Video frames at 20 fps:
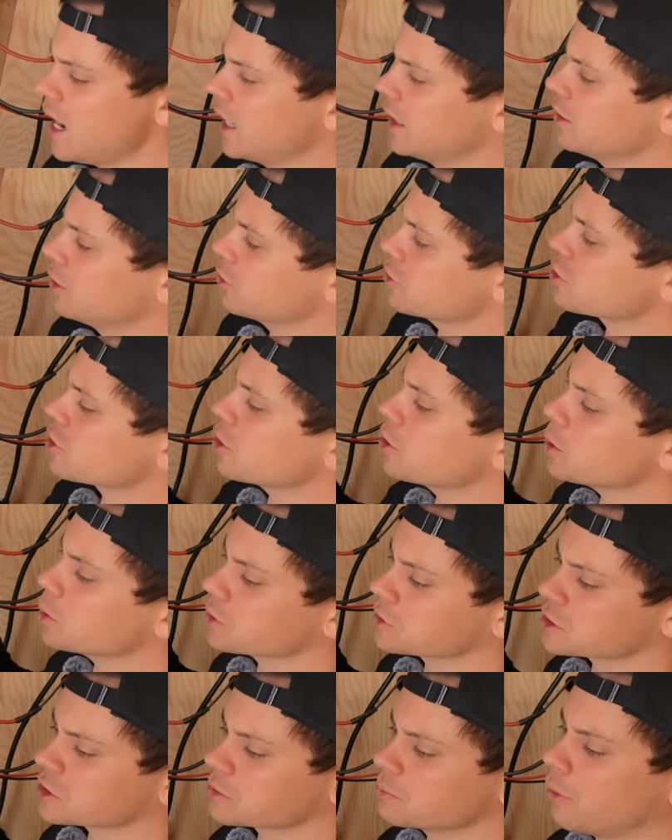And I'll show you
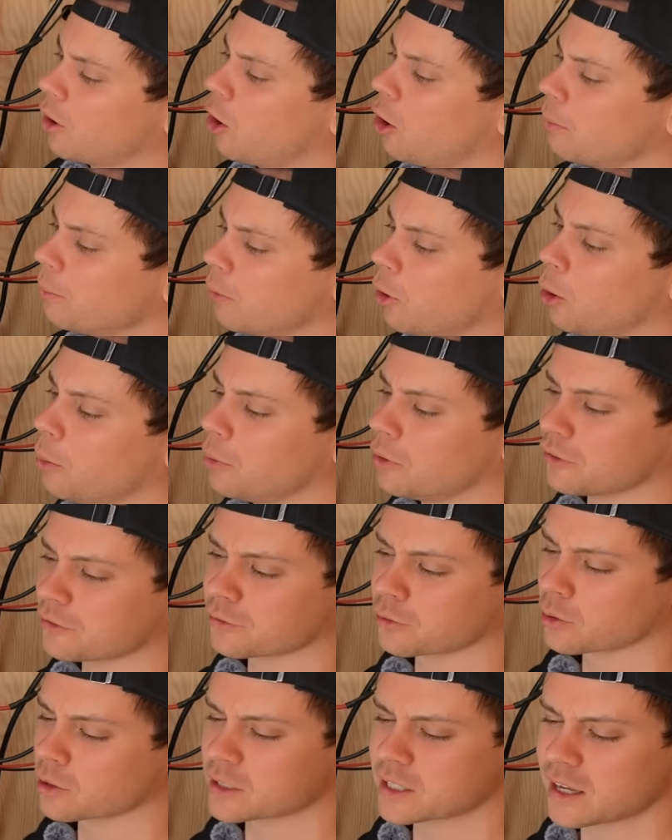a small mobile
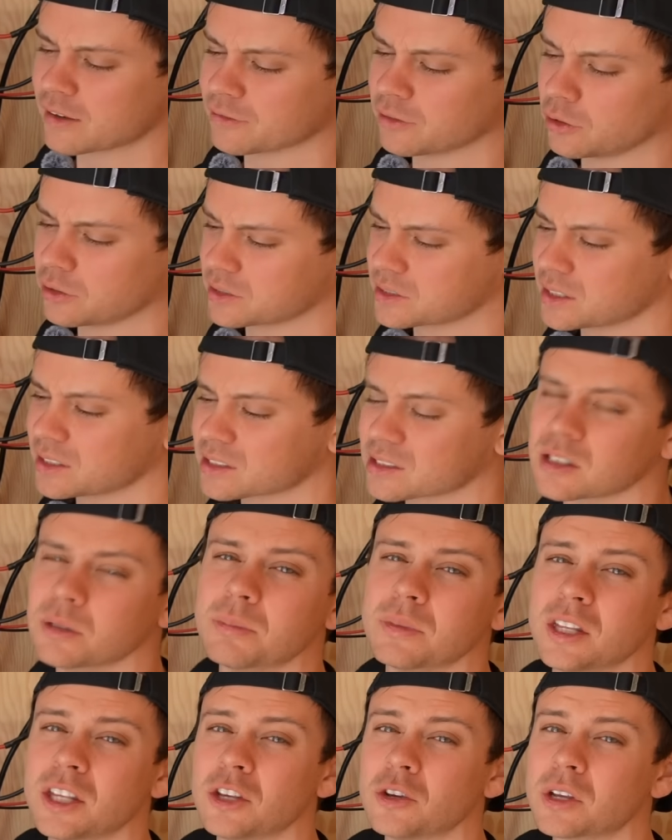48 volt
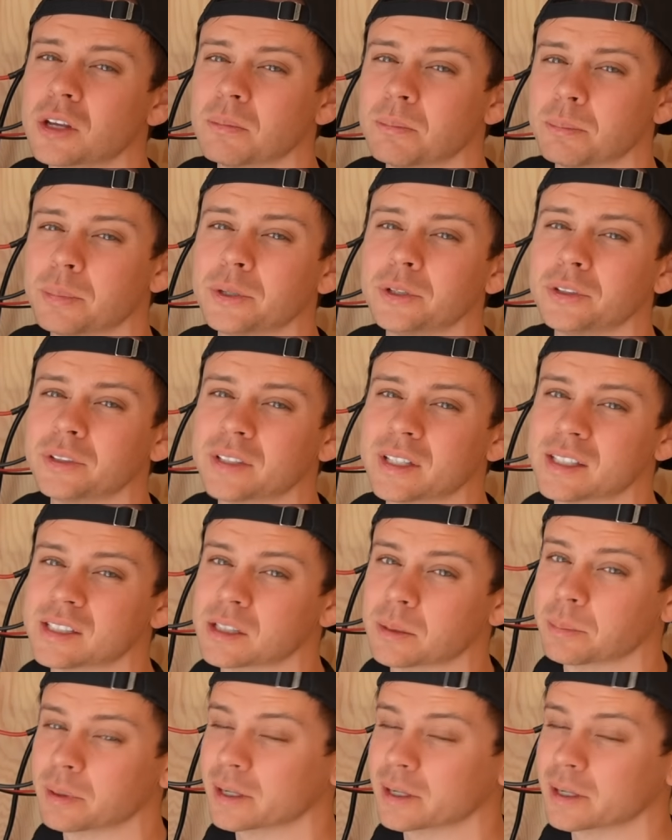system that you can build as a